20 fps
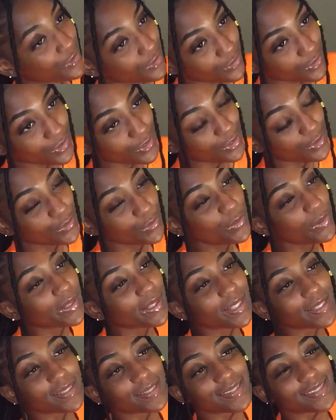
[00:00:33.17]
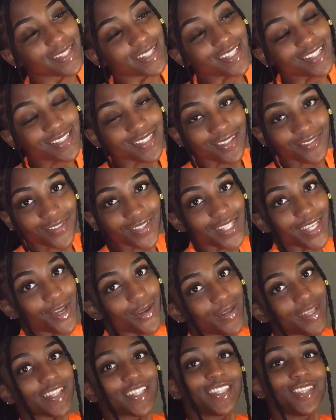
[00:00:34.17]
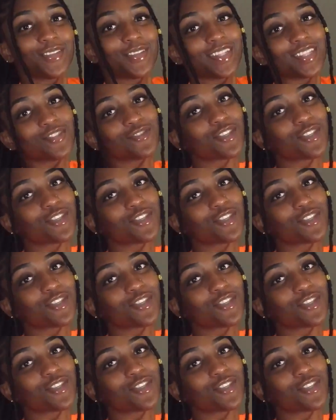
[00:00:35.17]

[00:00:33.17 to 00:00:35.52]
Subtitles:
further ado, let's get into the video and cue the